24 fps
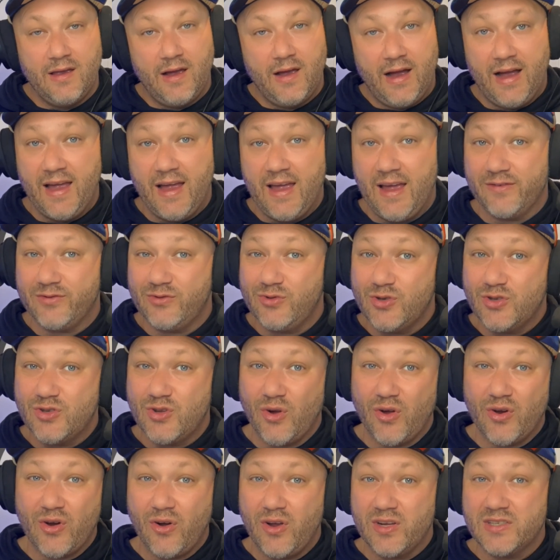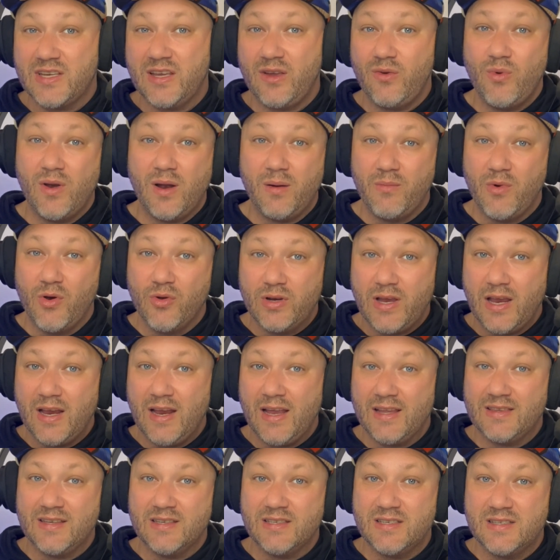I have to start asking, when I'm
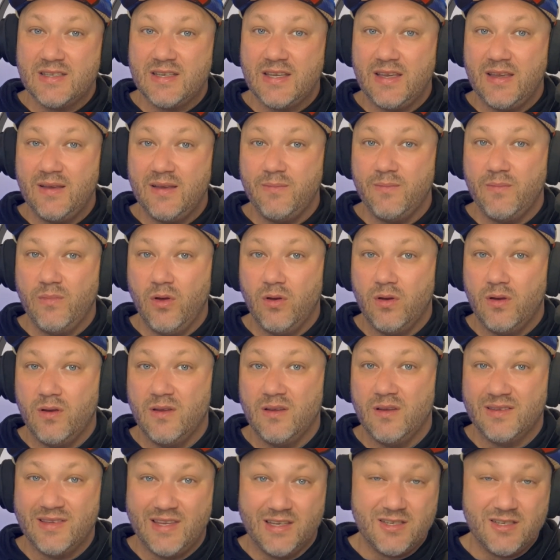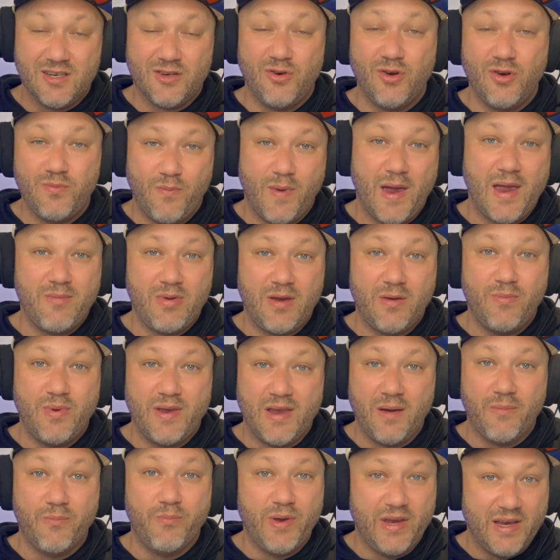looking at this team, this could maybe
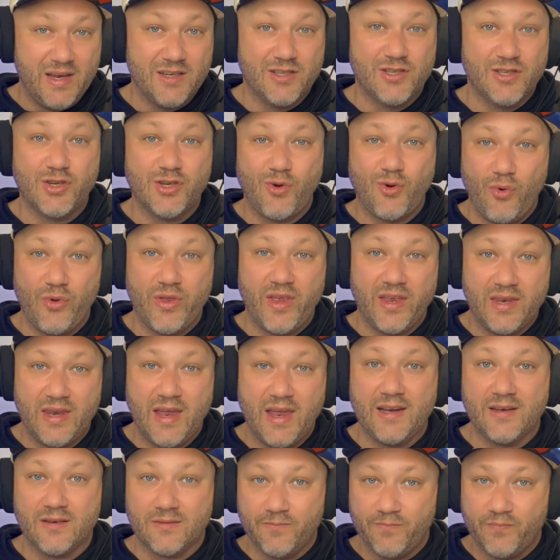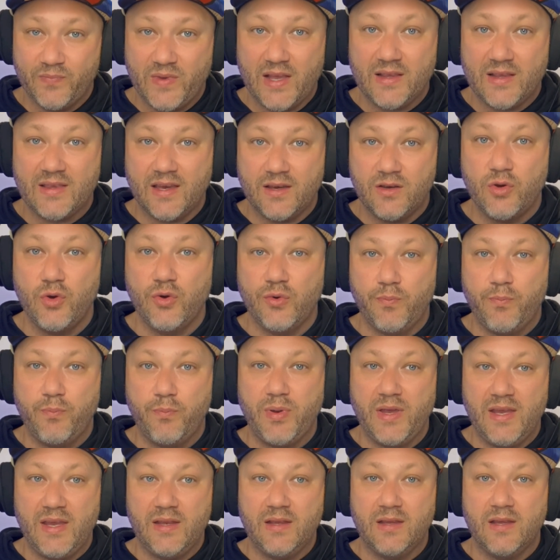be a bigger score than that they could
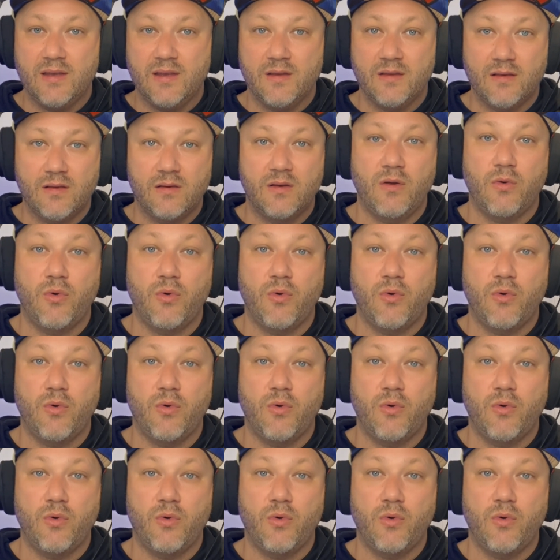beat the